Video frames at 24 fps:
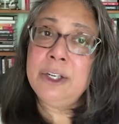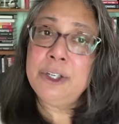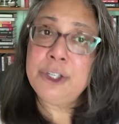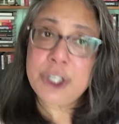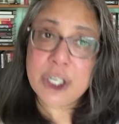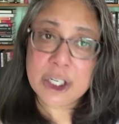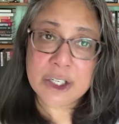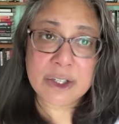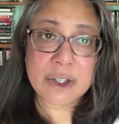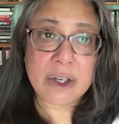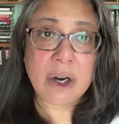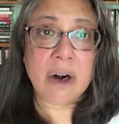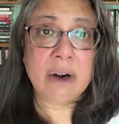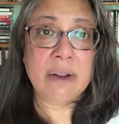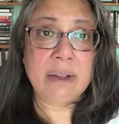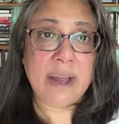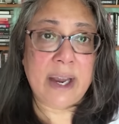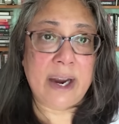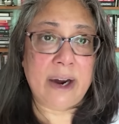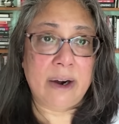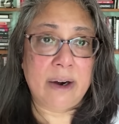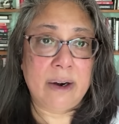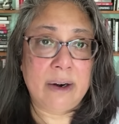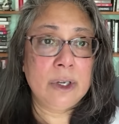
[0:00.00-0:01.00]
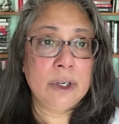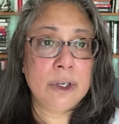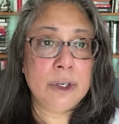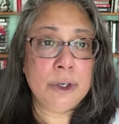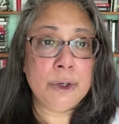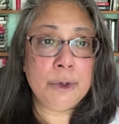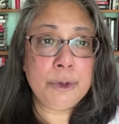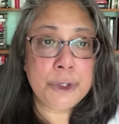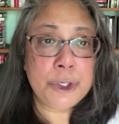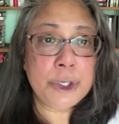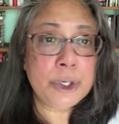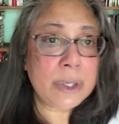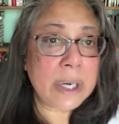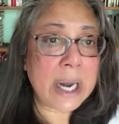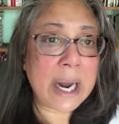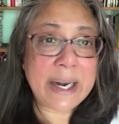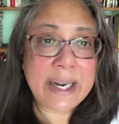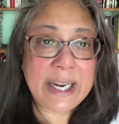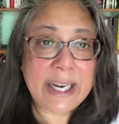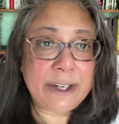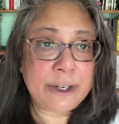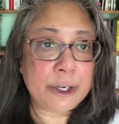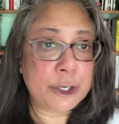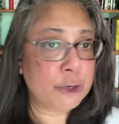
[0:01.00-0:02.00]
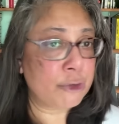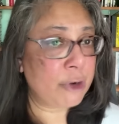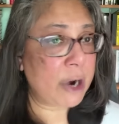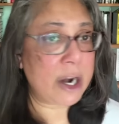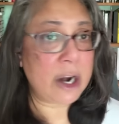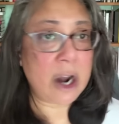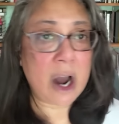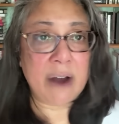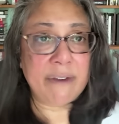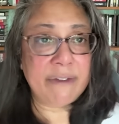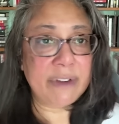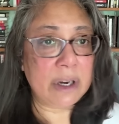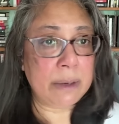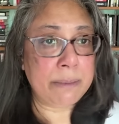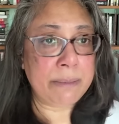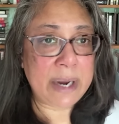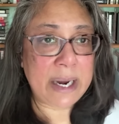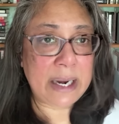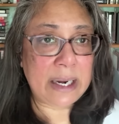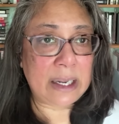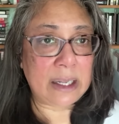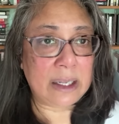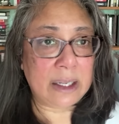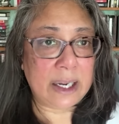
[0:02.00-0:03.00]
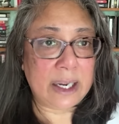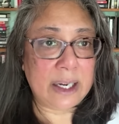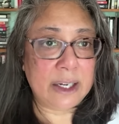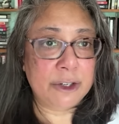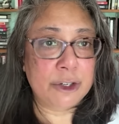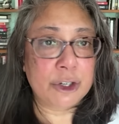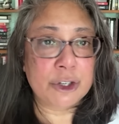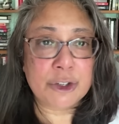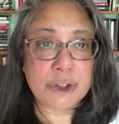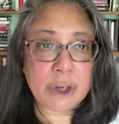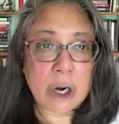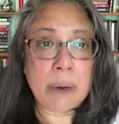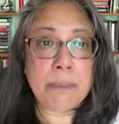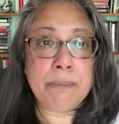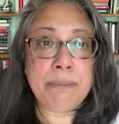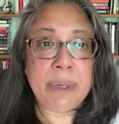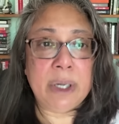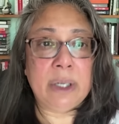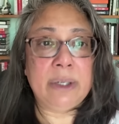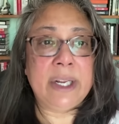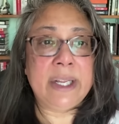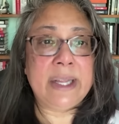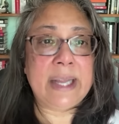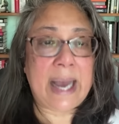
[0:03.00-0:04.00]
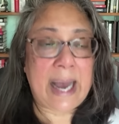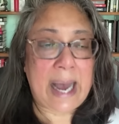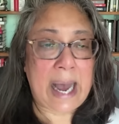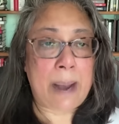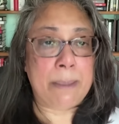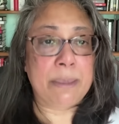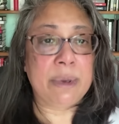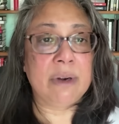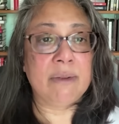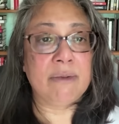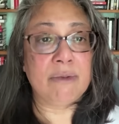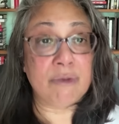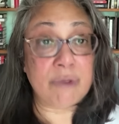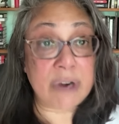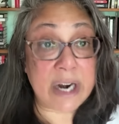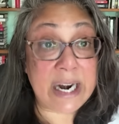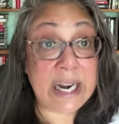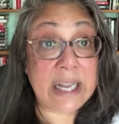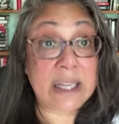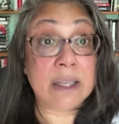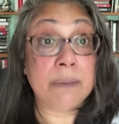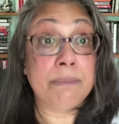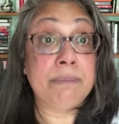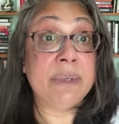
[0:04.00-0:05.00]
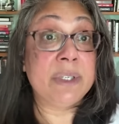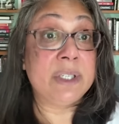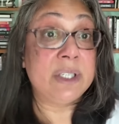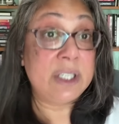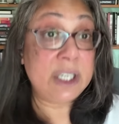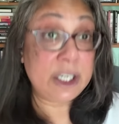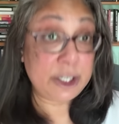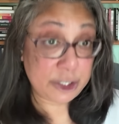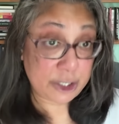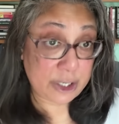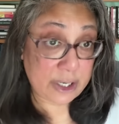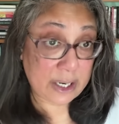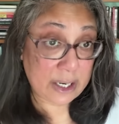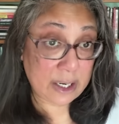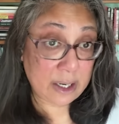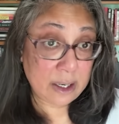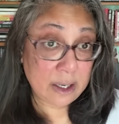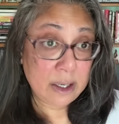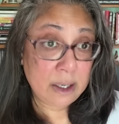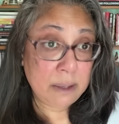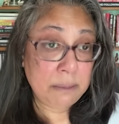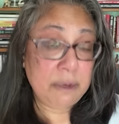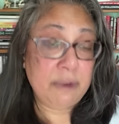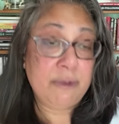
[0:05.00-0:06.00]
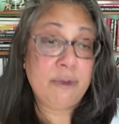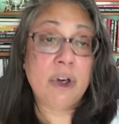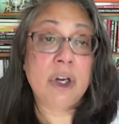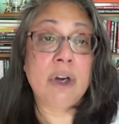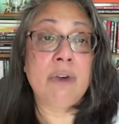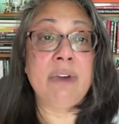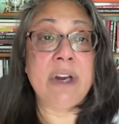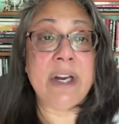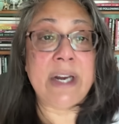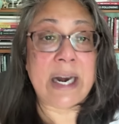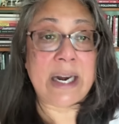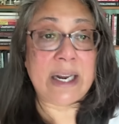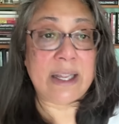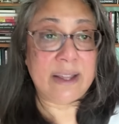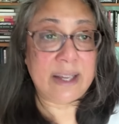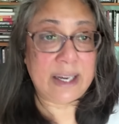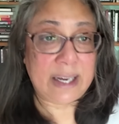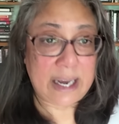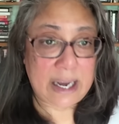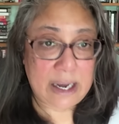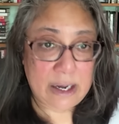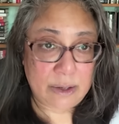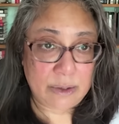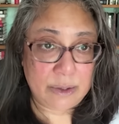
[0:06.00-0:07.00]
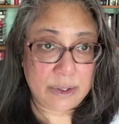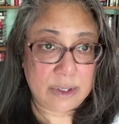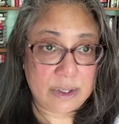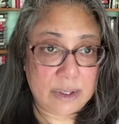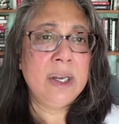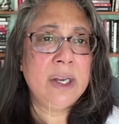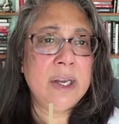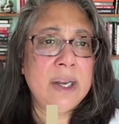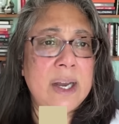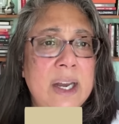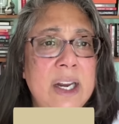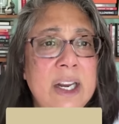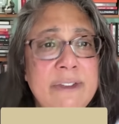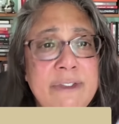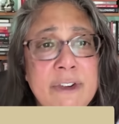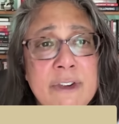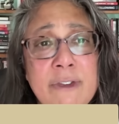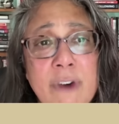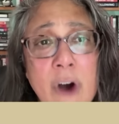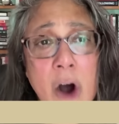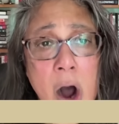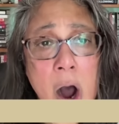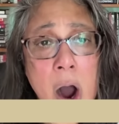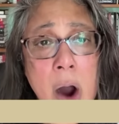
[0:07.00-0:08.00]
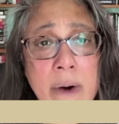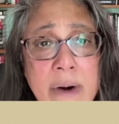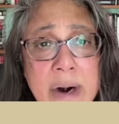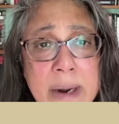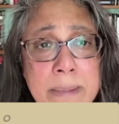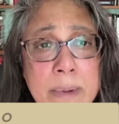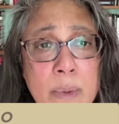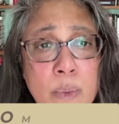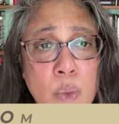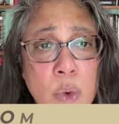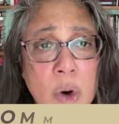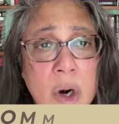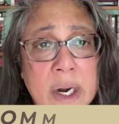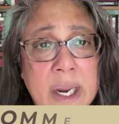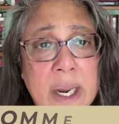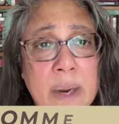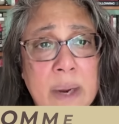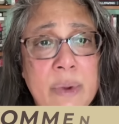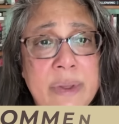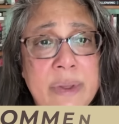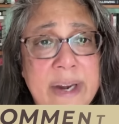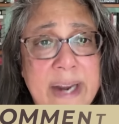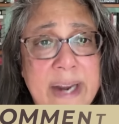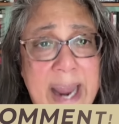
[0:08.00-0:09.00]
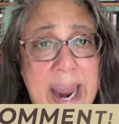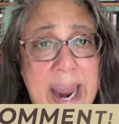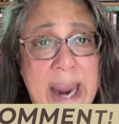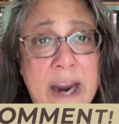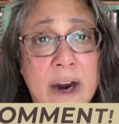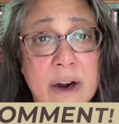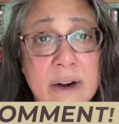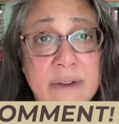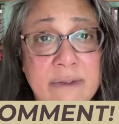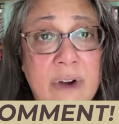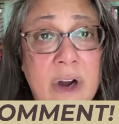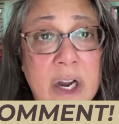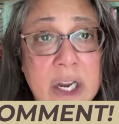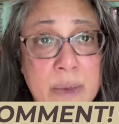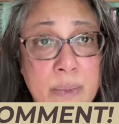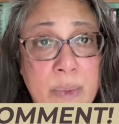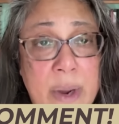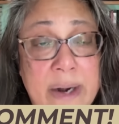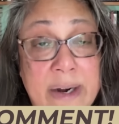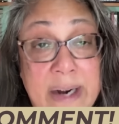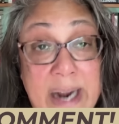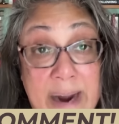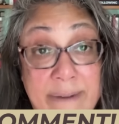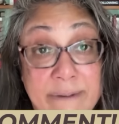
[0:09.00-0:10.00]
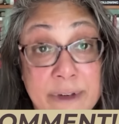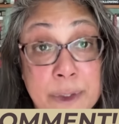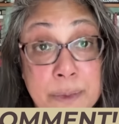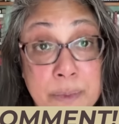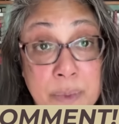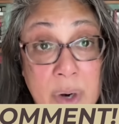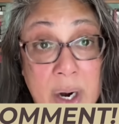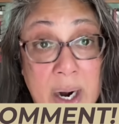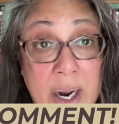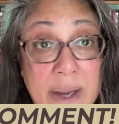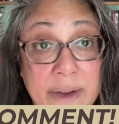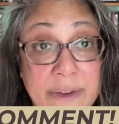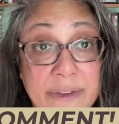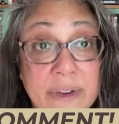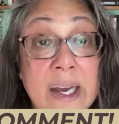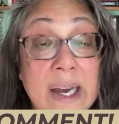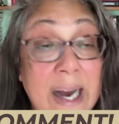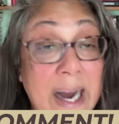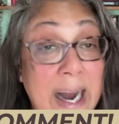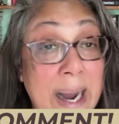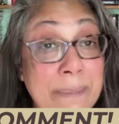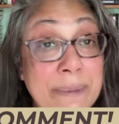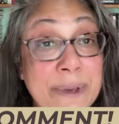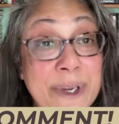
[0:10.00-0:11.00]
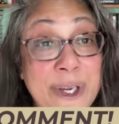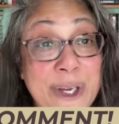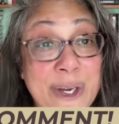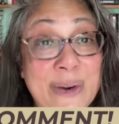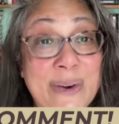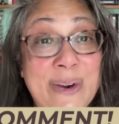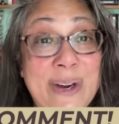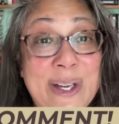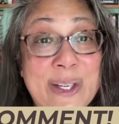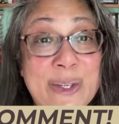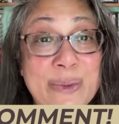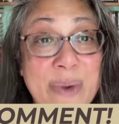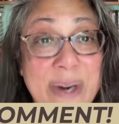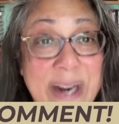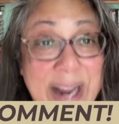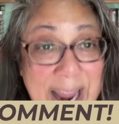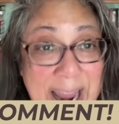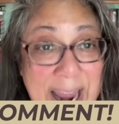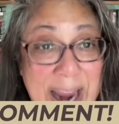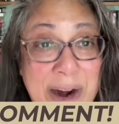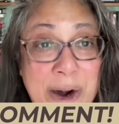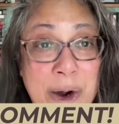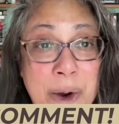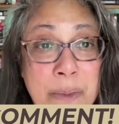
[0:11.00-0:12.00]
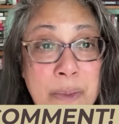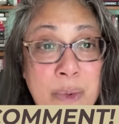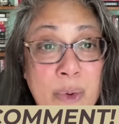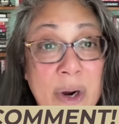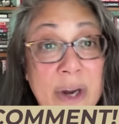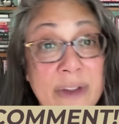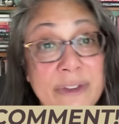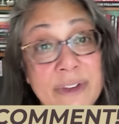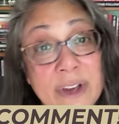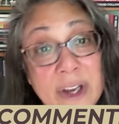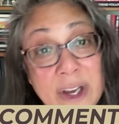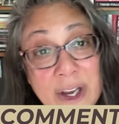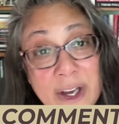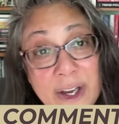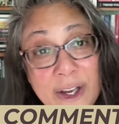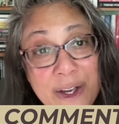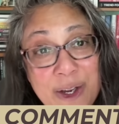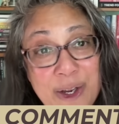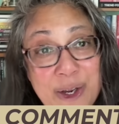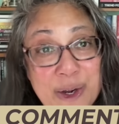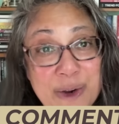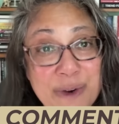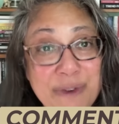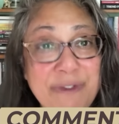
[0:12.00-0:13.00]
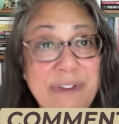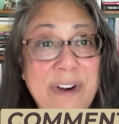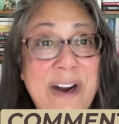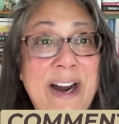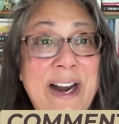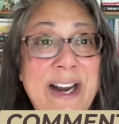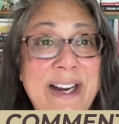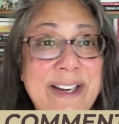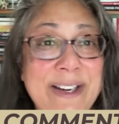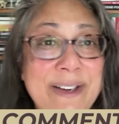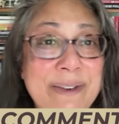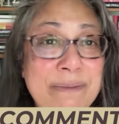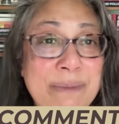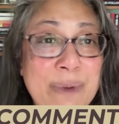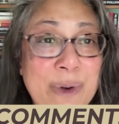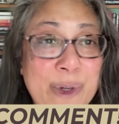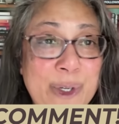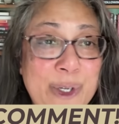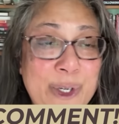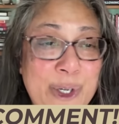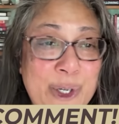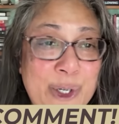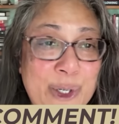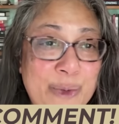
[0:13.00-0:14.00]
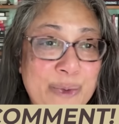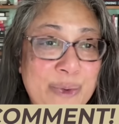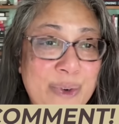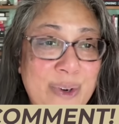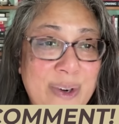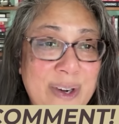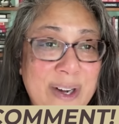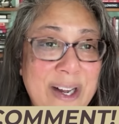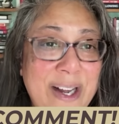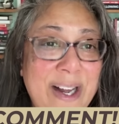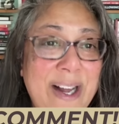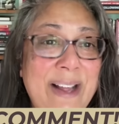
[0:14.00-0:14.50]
Just start there. You do not need to trade off it immediately. Just start building the habit of reading the positioning before you read anything else. And if you've already been working with an anchored volume weighted average price, I'm curious what anchor points you find most useful.